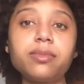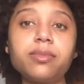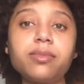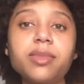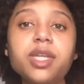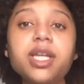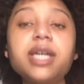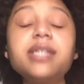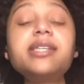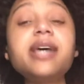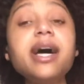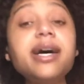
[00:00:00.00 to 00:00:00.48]

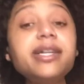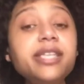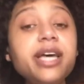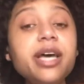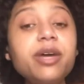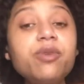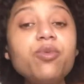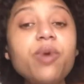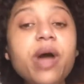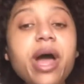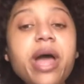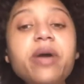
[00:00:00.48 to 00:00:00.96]
Dante
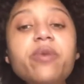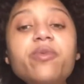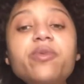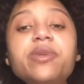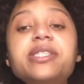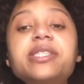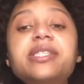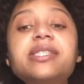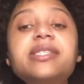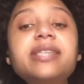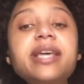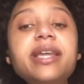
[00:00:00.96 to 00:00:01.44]
Wright was
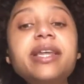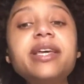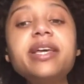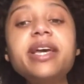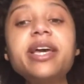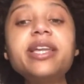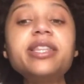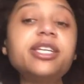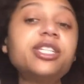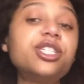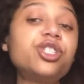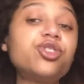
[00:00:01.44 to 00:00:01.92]
sitting in the
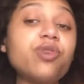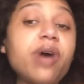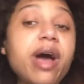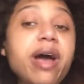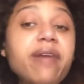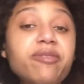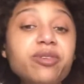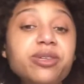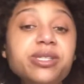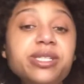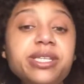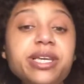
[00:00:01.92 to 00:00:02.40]

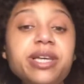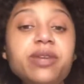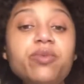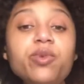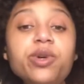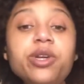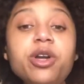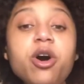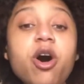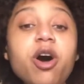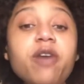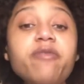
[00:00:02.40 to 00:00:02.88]
driver's seat when
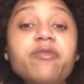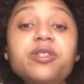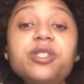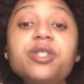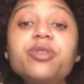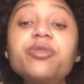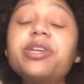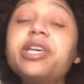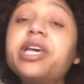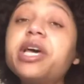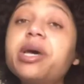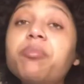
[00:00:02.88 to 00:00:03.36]
Officer
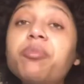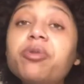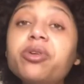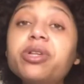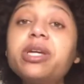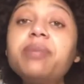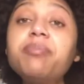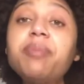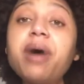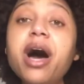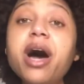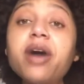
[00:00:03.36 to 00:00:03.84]
Kimberly
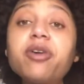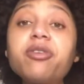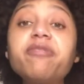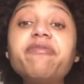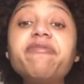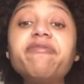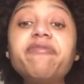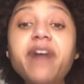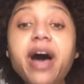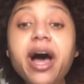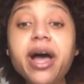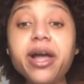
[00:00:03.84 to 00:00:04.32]
Potter
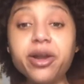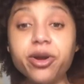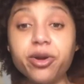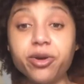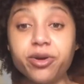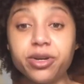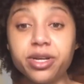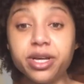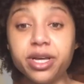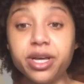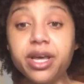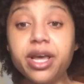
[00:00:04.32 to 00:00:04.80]
fired,
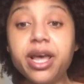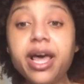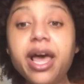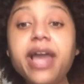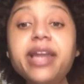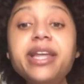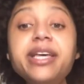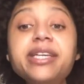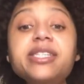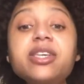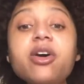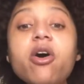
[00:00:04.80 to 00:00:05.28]
and
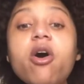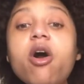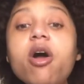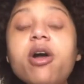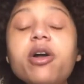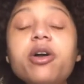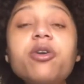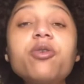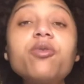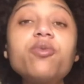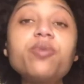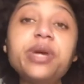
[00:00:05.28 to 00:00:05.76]
his car
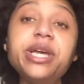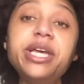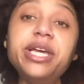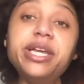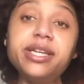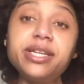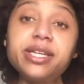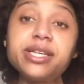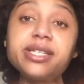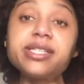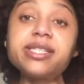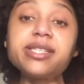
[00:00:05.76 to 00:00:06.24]
careened
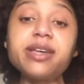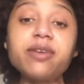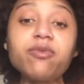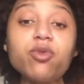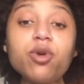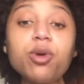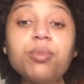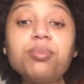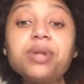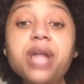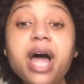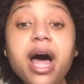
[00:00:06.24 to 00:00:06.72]
several
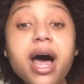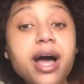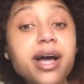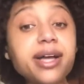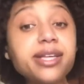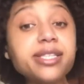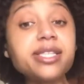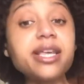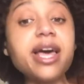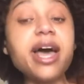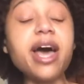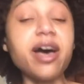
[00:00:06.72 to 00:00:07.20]
blocks
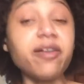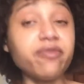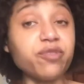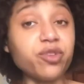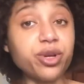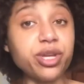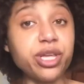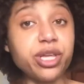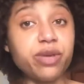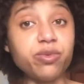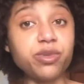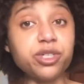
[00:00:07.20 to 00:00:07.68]
after
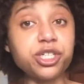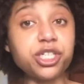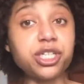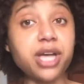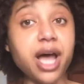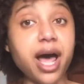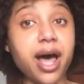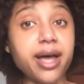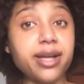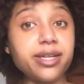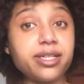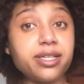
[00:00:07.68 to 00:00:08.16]
he was
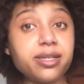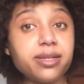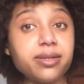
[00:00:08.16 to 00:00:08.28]
shot.